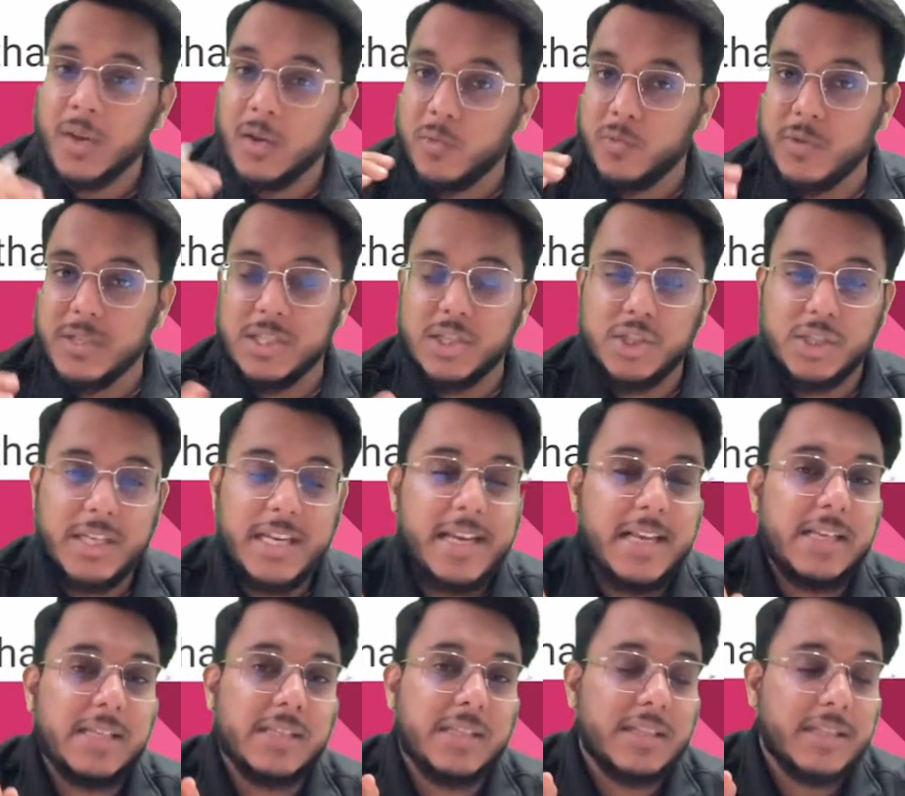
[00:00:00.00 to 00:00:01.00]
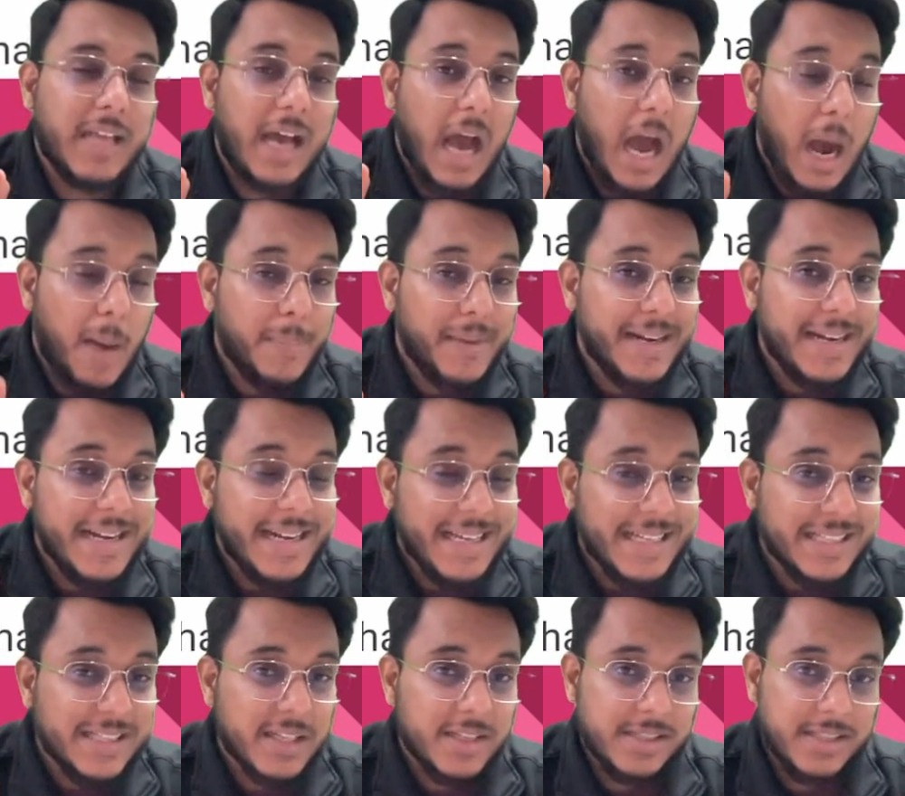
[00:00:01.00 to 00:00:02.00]
which sees the
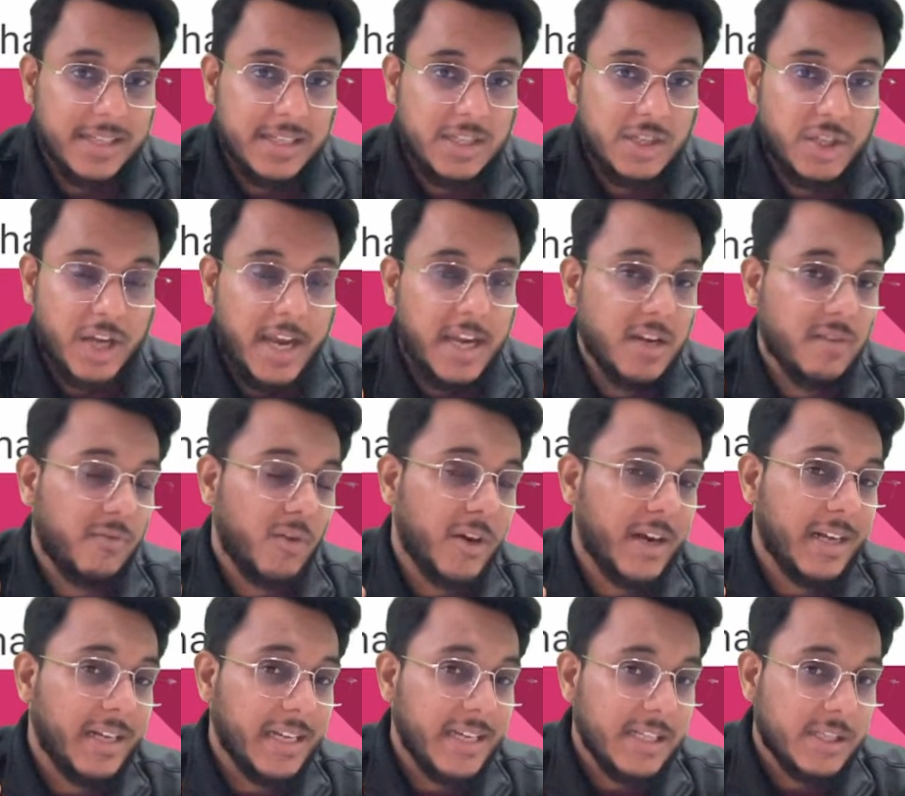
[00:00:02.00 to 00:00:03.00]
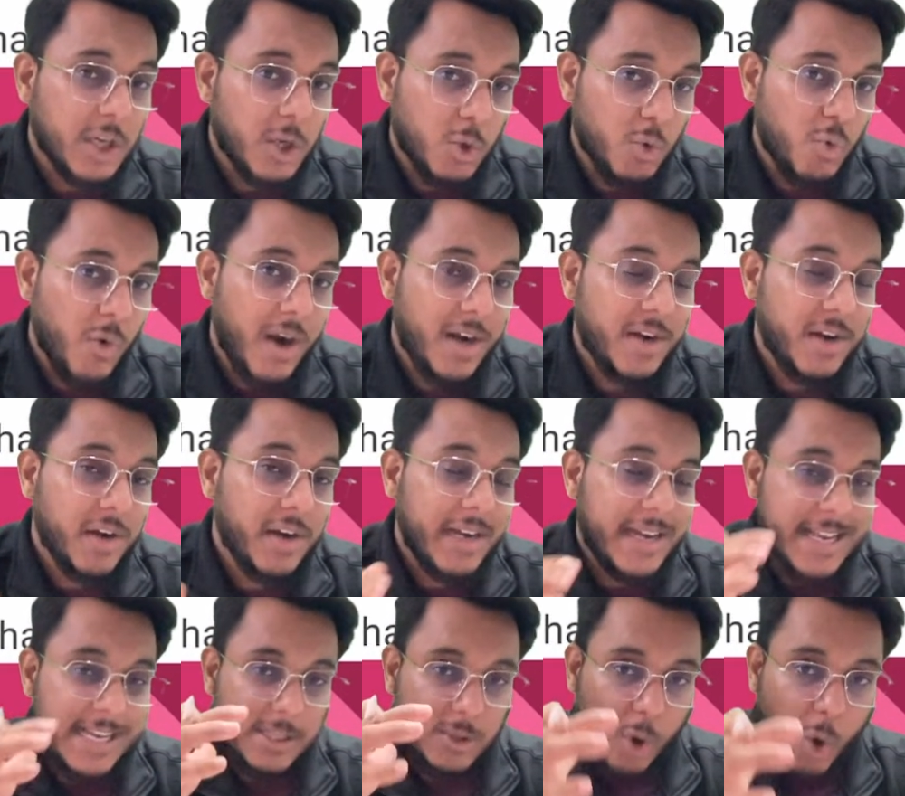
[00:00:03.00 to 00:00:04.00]
abundance of sunshine for at least 200
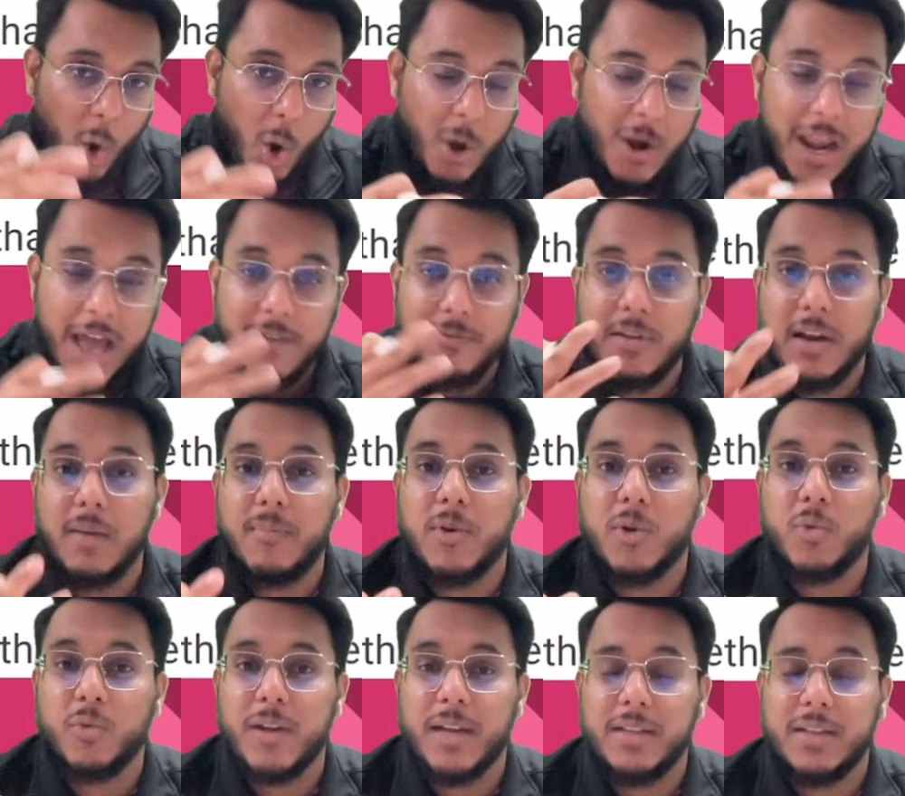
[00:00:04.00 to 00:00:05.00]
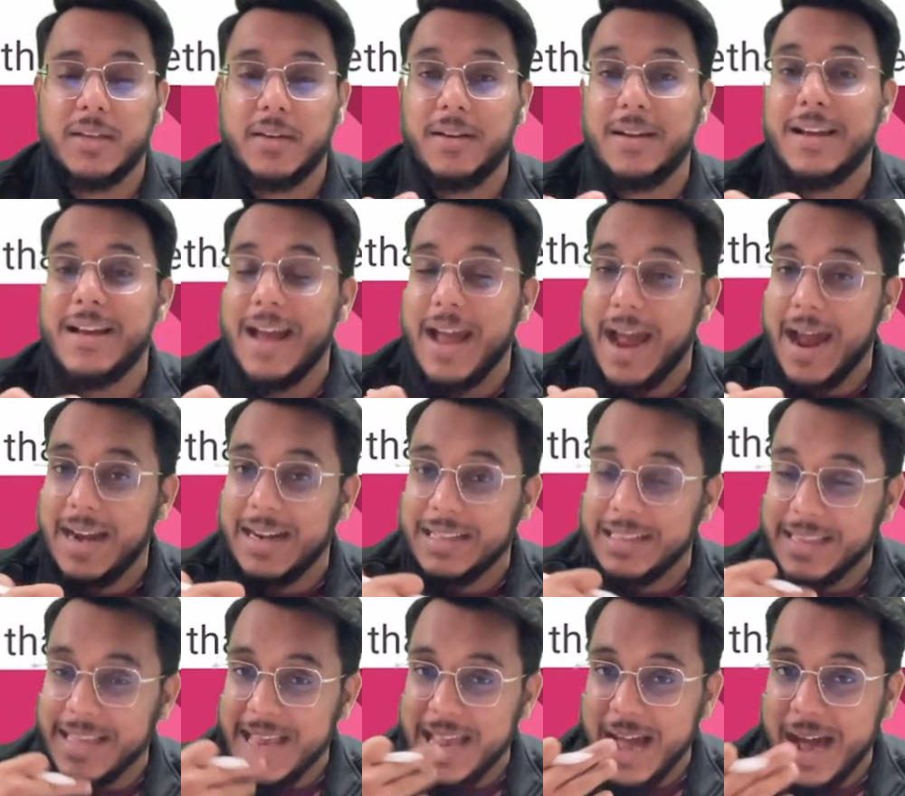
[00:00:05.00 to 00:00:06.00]
days, all have come together,
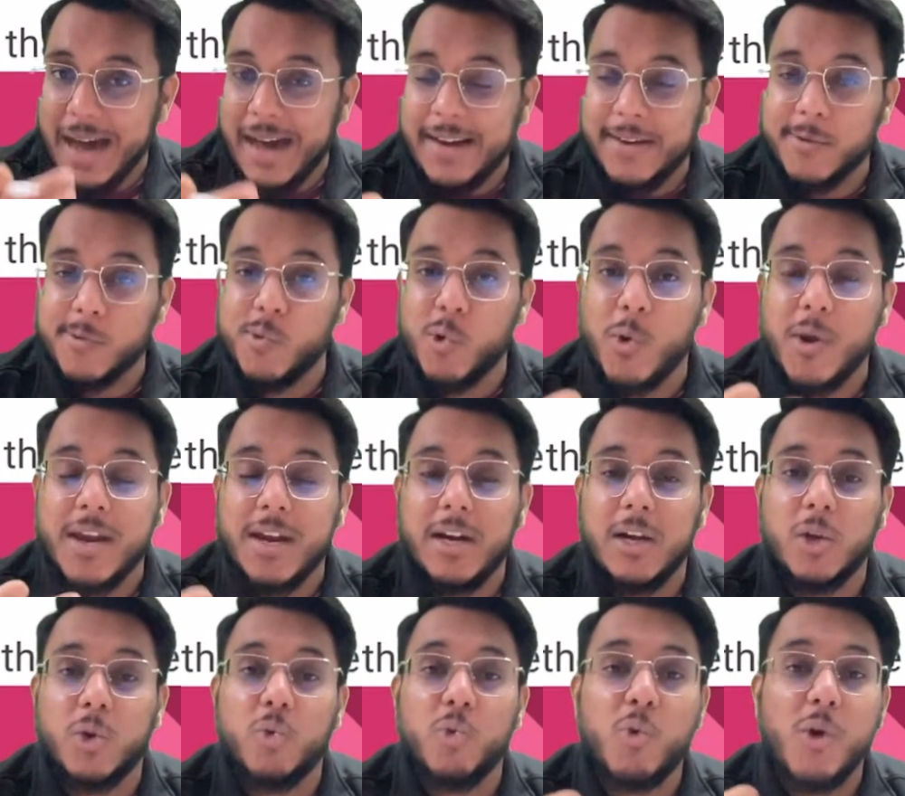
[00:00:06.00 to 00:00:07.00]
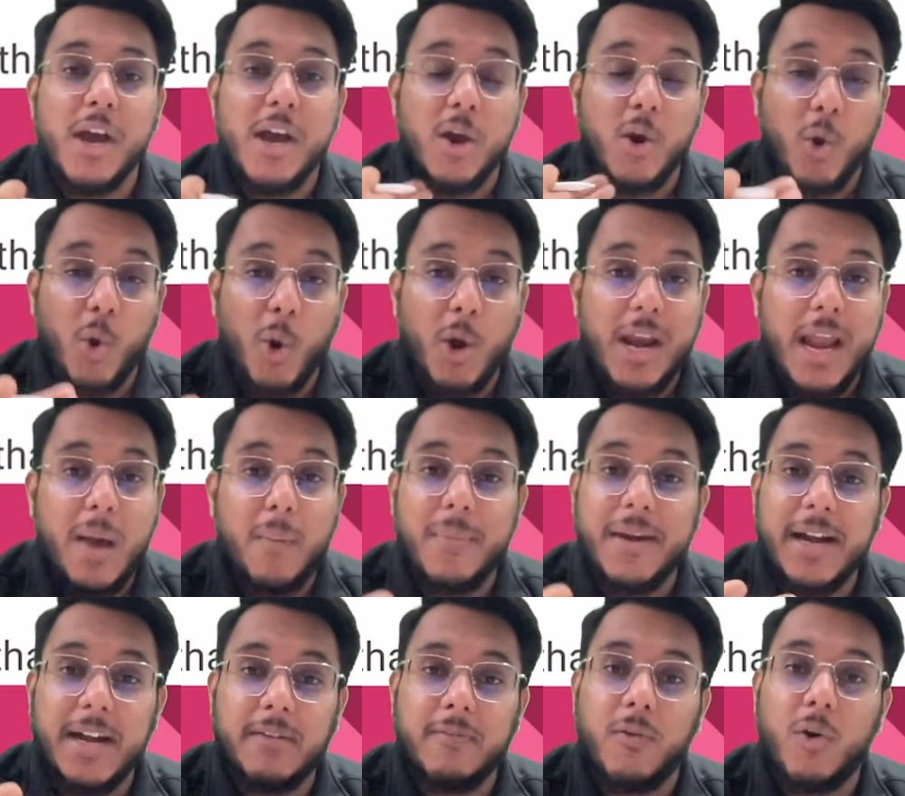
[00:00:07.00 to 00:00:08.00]
and they are going to
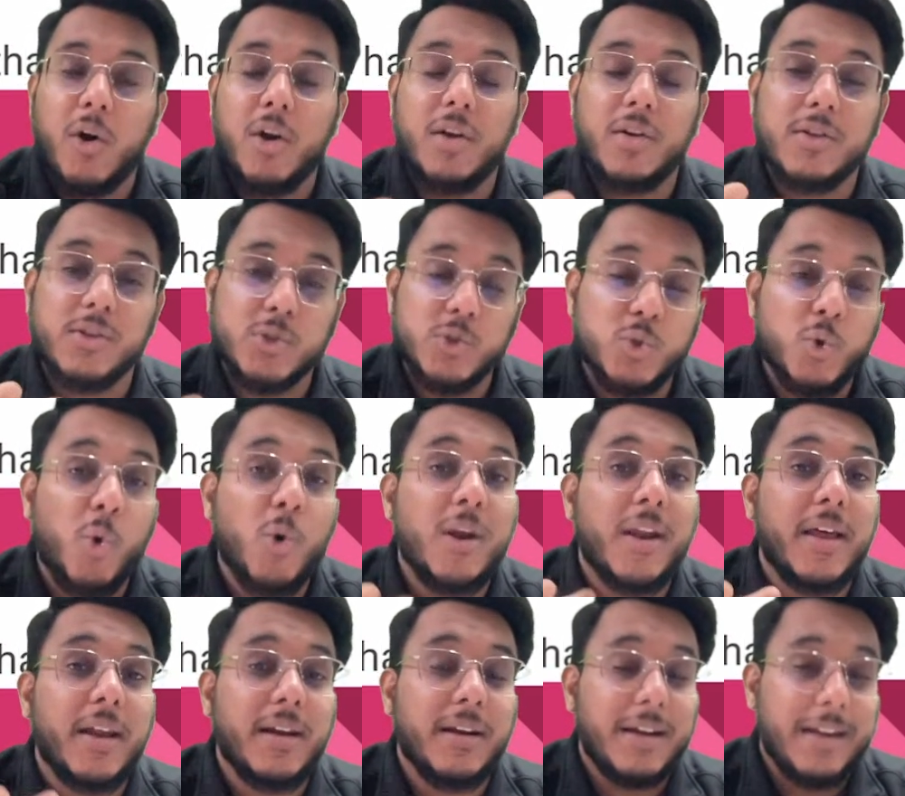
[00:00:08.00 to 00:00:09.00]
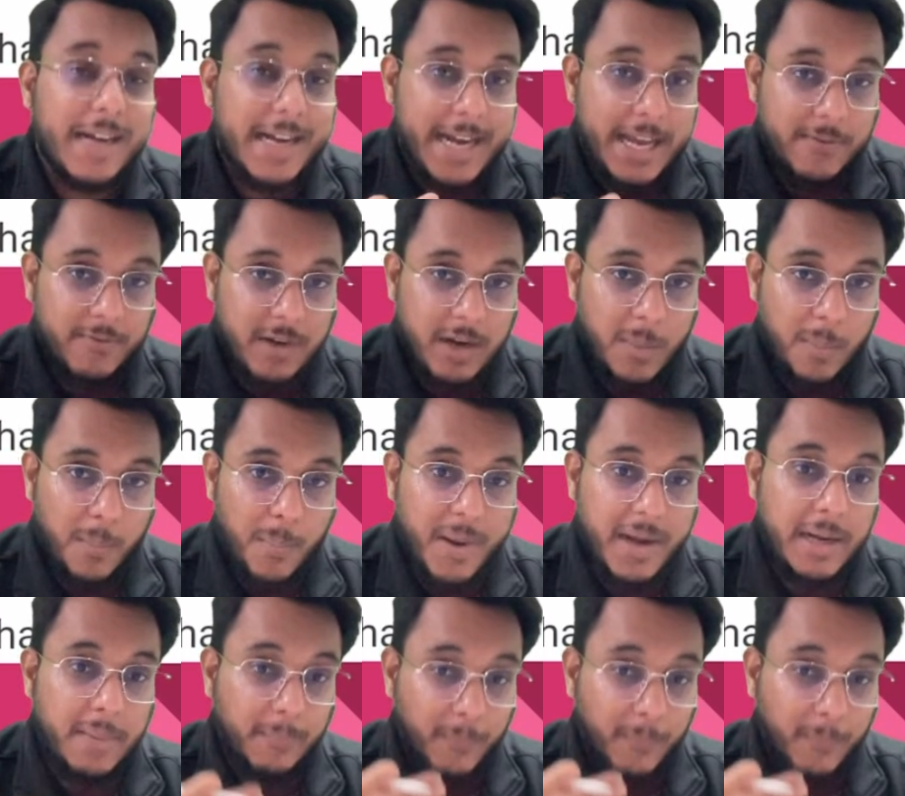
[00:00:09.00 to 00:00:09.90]
collaborate for solar development.